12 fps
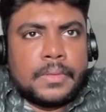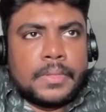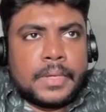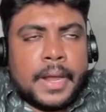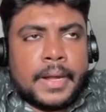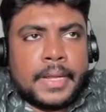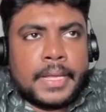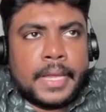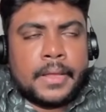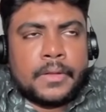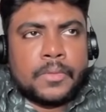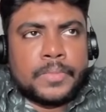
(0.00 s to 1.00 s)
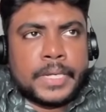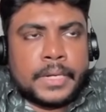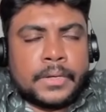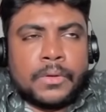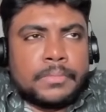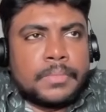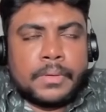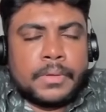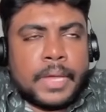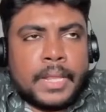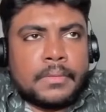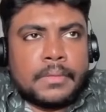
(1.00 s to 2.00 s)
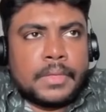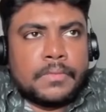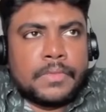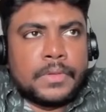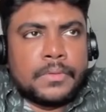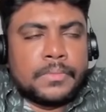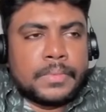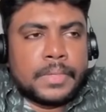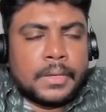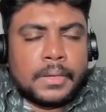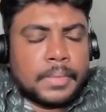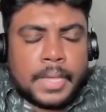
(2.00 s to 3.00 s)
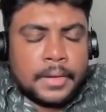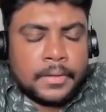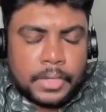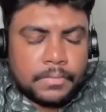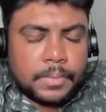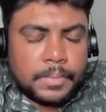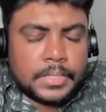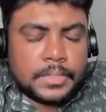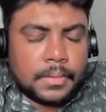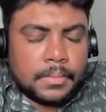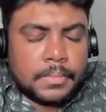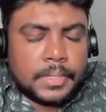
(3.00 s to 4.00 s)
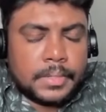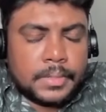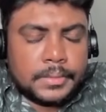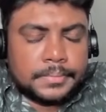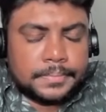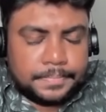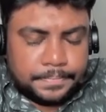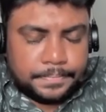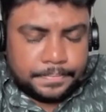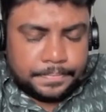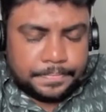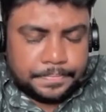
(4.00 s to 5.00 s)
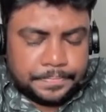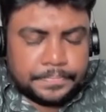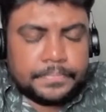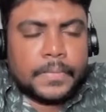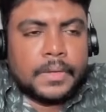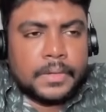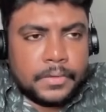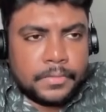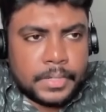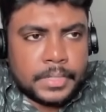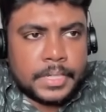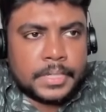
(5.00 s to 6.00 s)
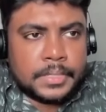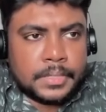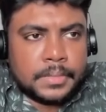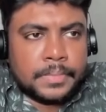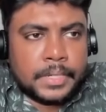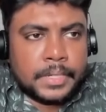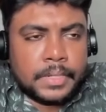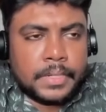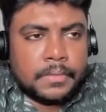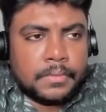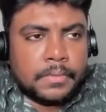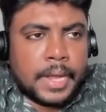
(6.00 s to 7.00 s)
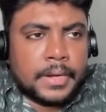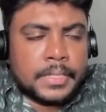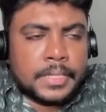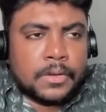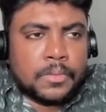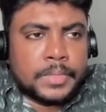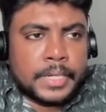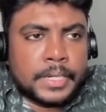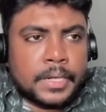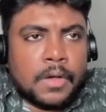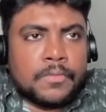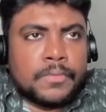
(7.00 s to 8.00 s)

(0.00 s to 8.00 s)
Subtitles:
the array and object, or can you give me some differentiation between arrays and object?